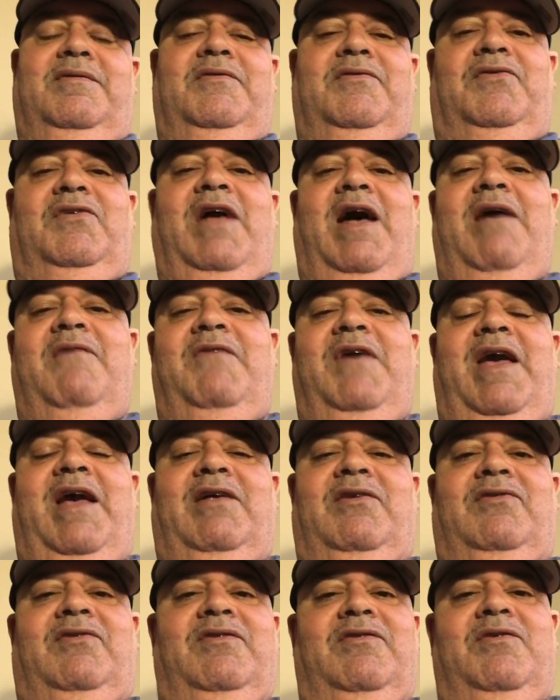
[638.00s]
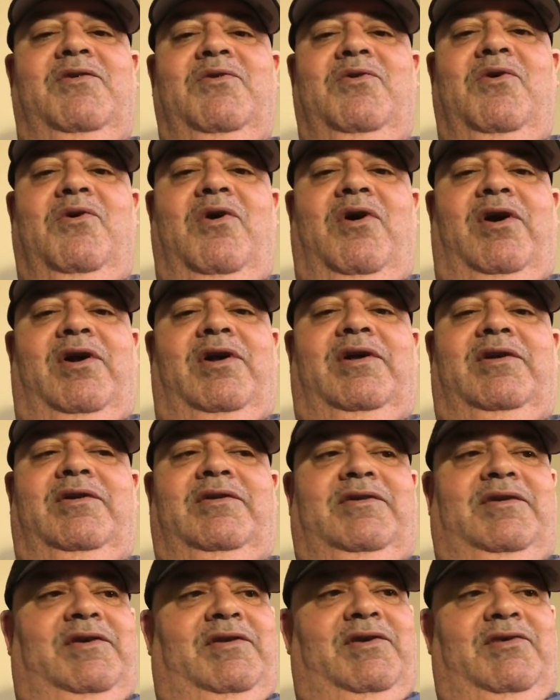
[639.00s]
Cy Vance in New York,
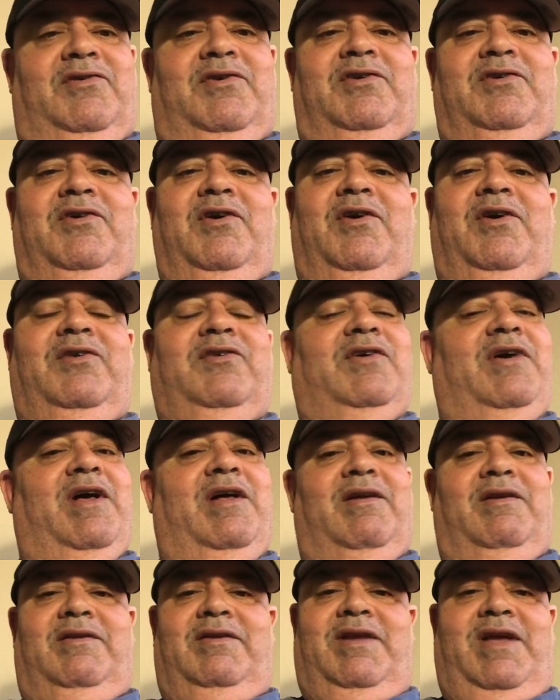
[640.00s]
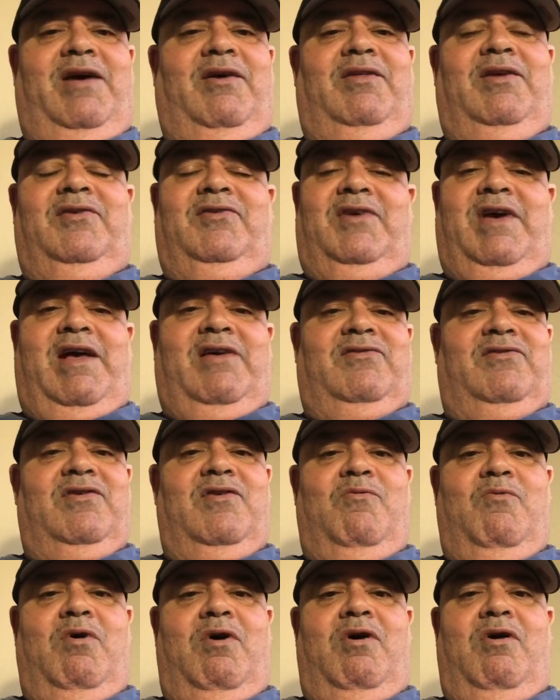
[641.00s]
the district attorney's going to nail his ass to the
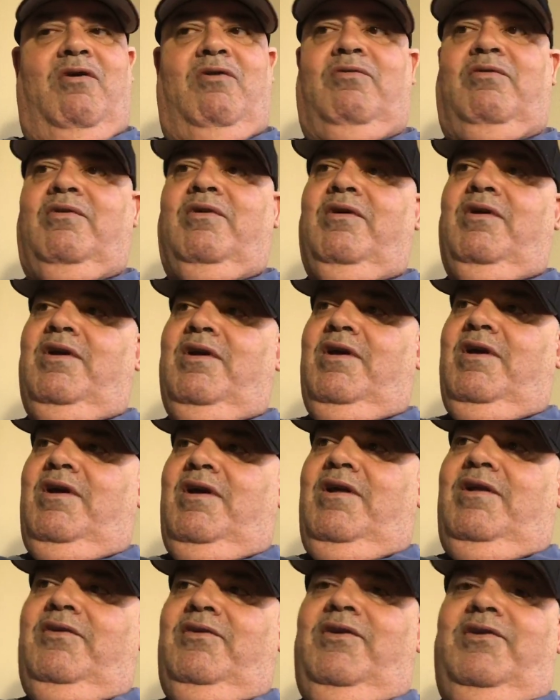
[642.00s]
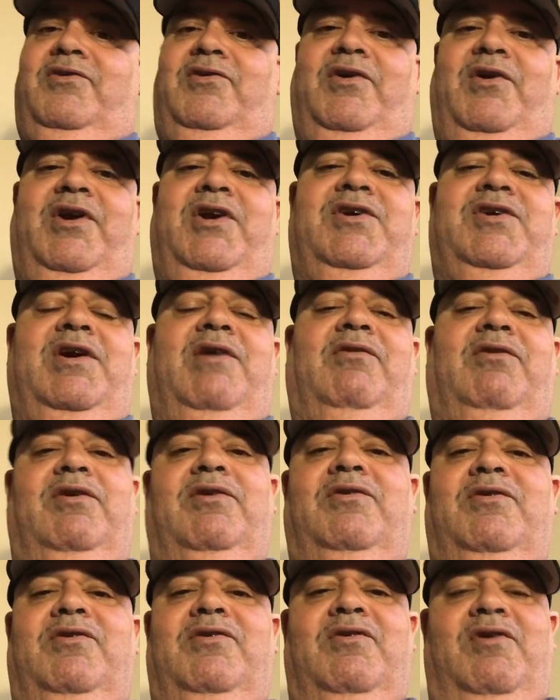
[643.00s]
wall. The attorney general in
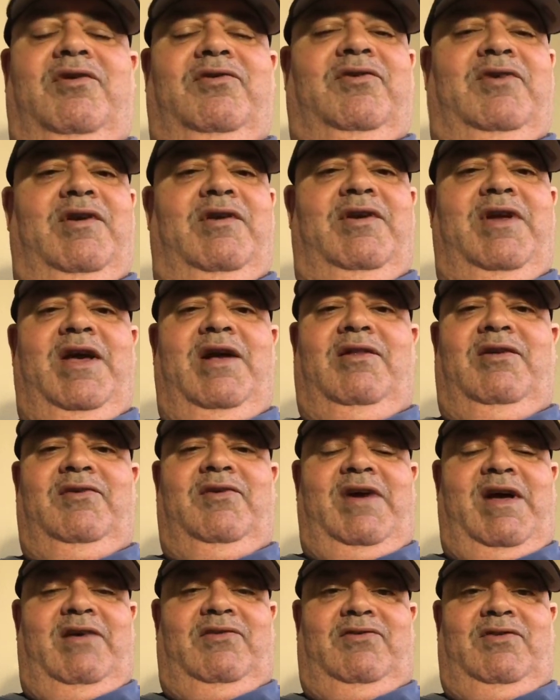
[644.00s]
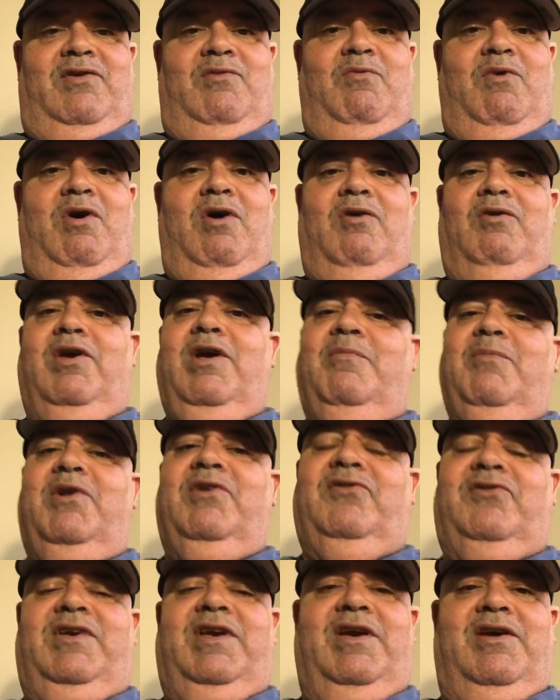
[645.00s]
New York's going to nail his ass to the wall, him and
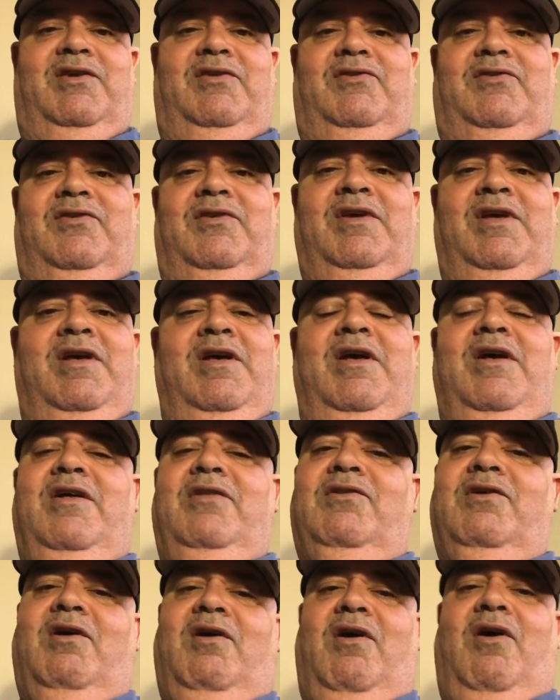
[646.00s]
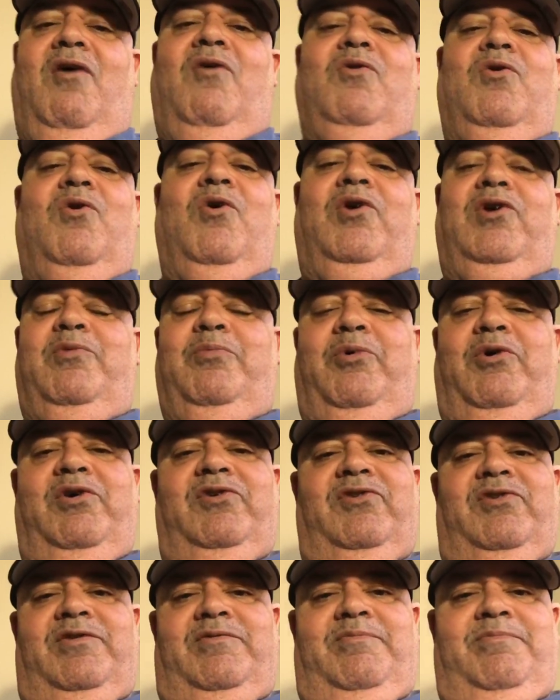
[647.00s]
his kids. They're all going to
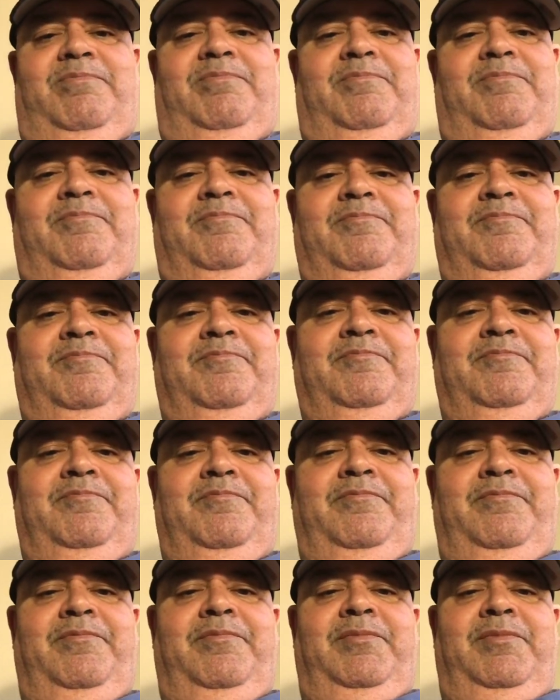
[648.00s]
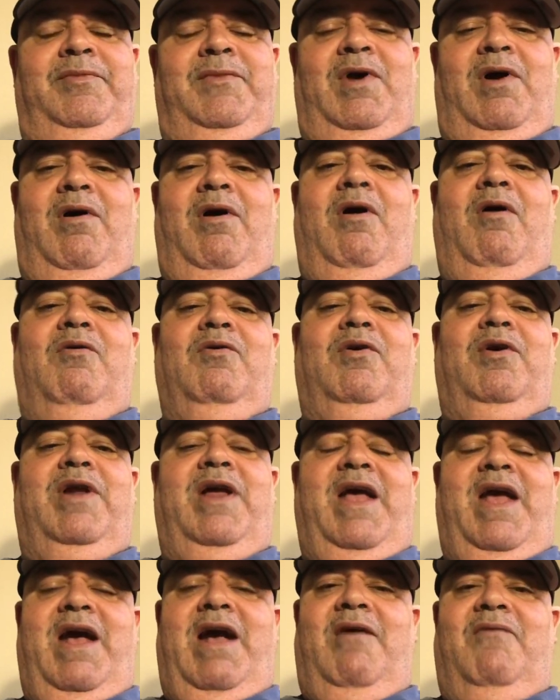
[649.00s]
prison. They're all going to
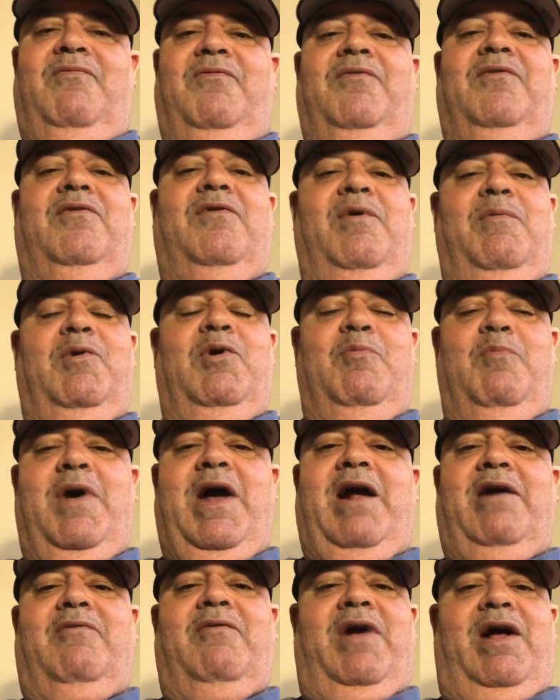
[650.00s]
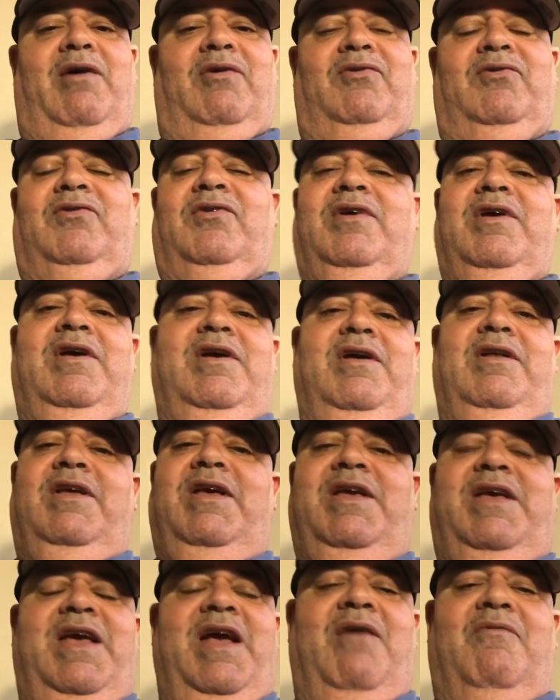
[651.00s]
have criminal backgrounds. You
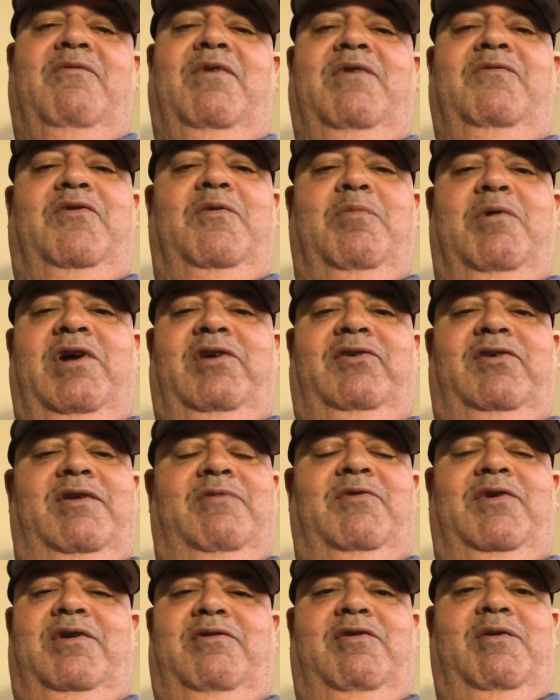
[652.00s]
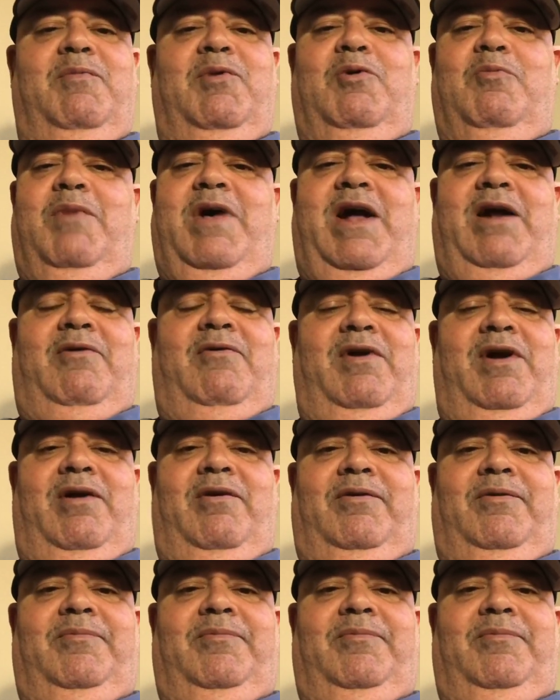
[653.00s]
can't run for president with a criminal background.